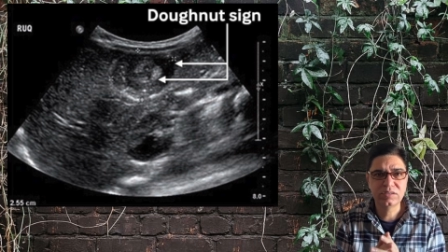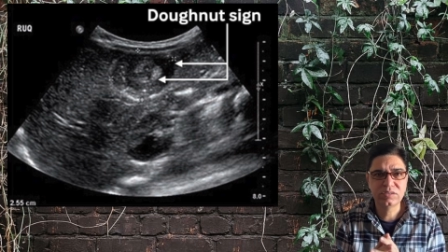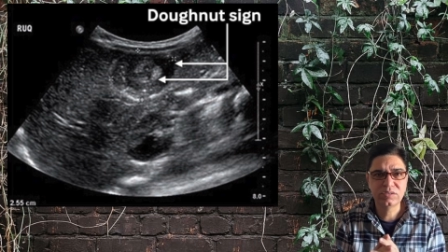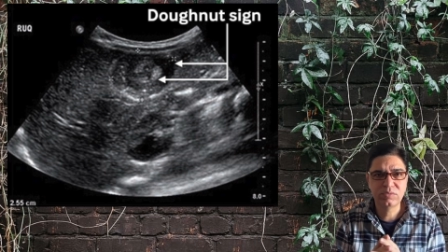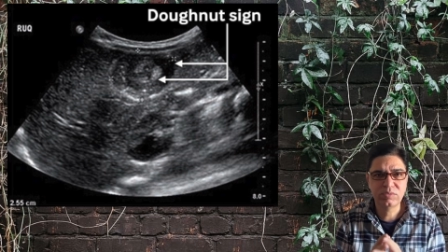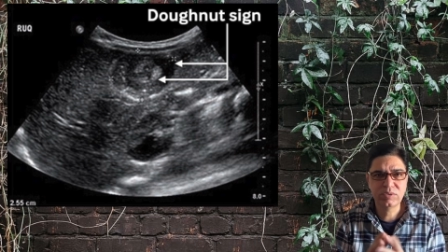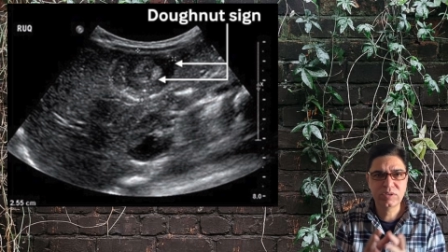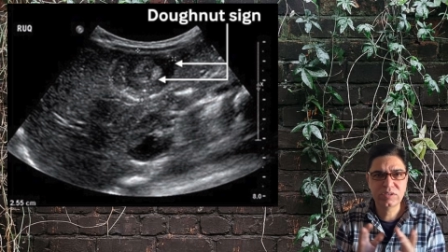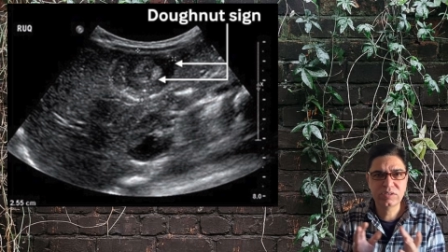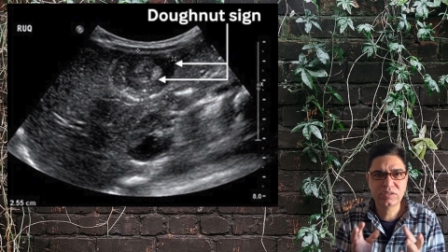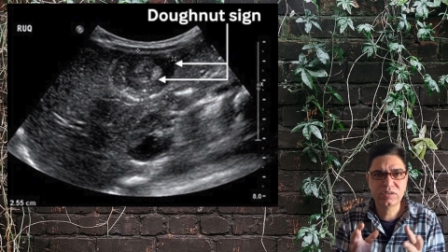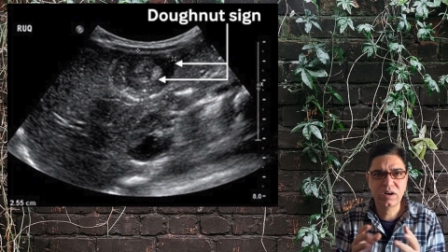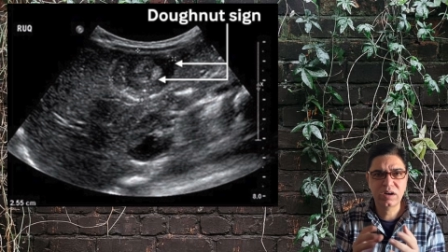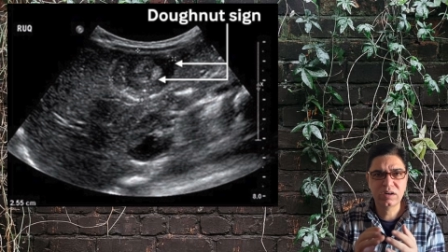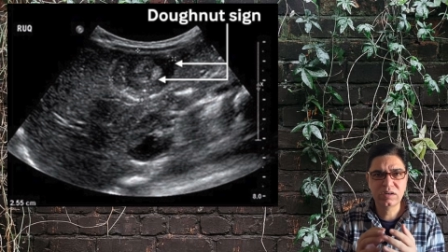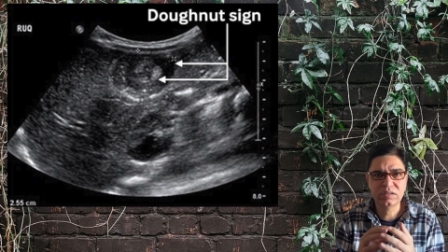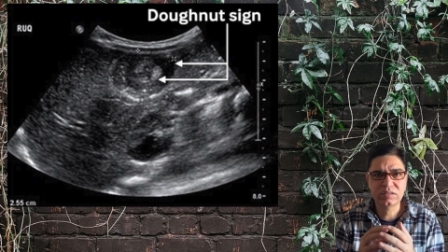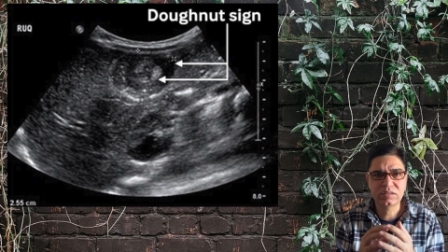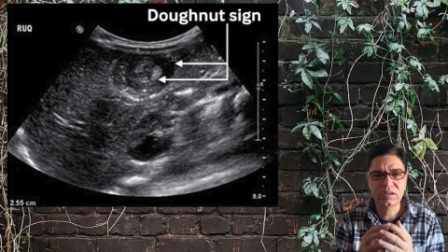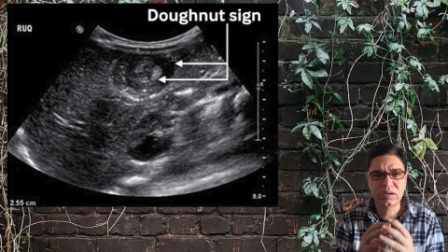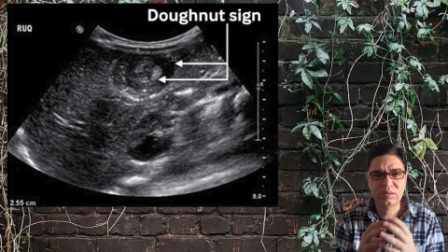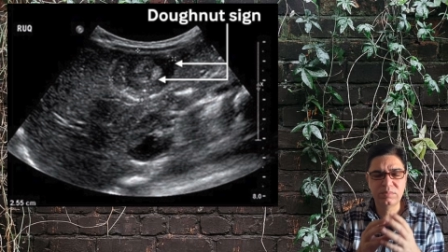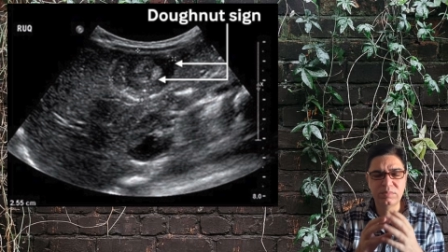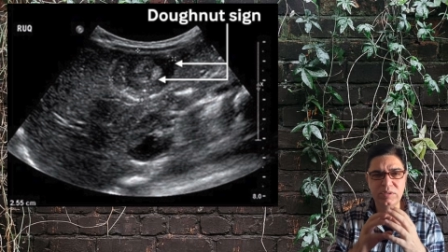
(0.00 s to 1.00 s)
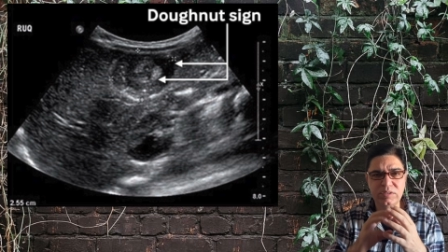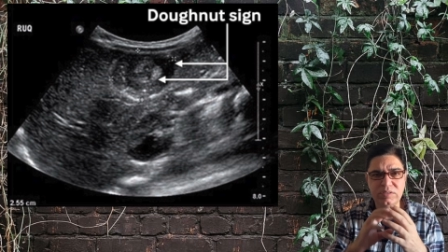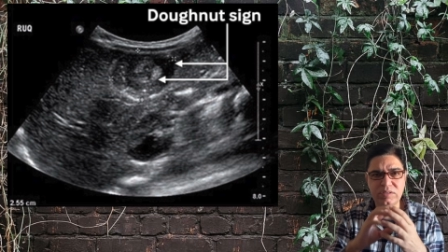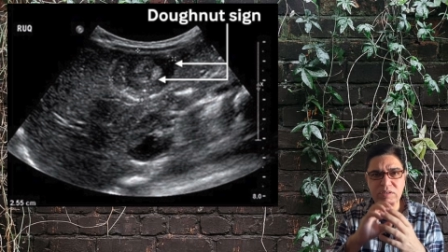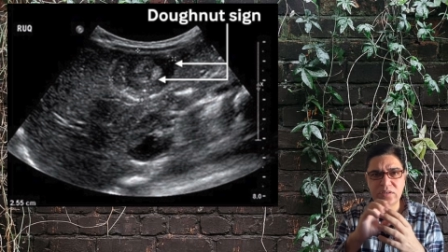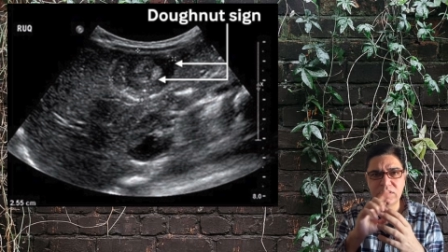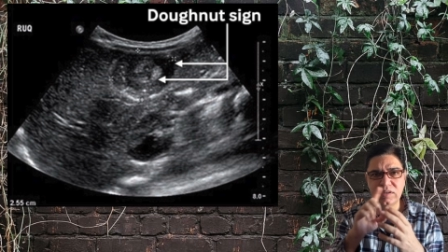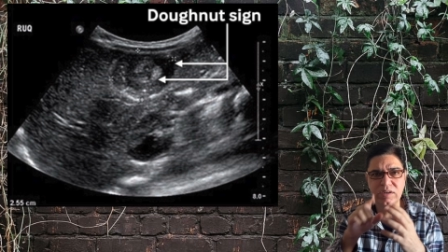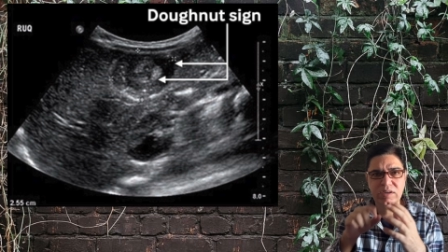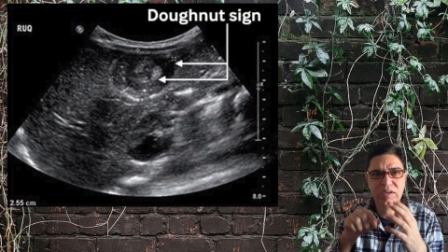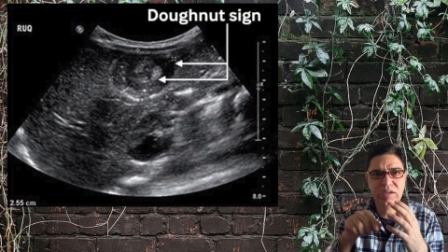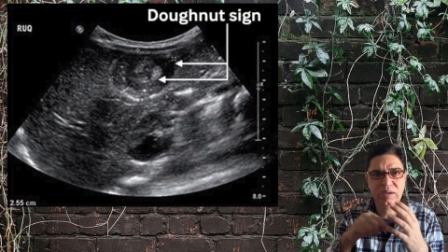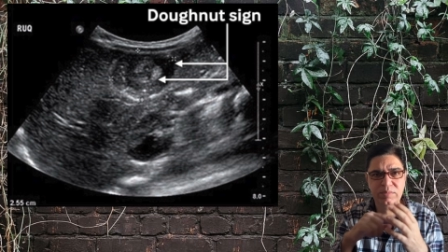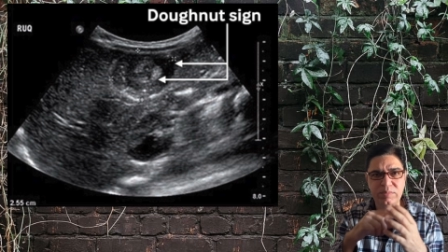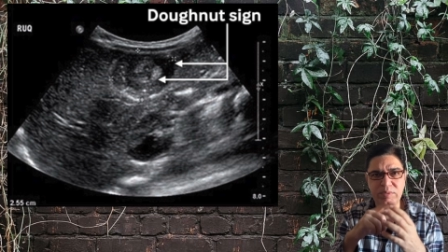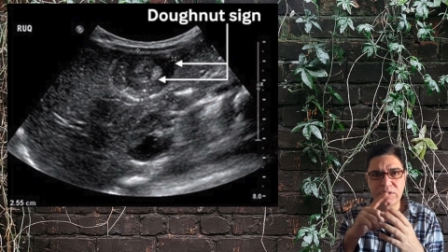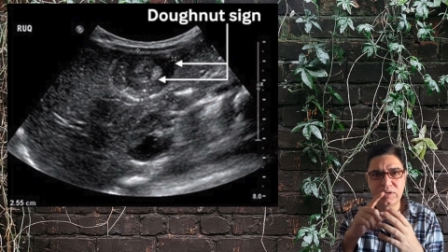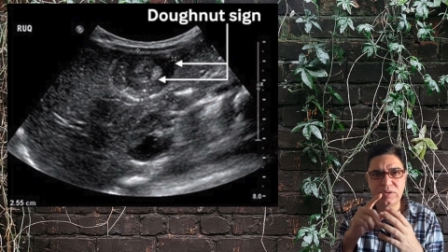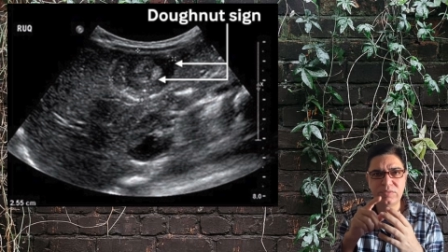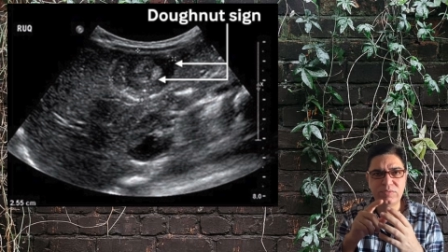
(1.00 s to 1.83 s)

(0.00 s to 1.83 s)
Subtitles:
So what is target sign basically? I mean,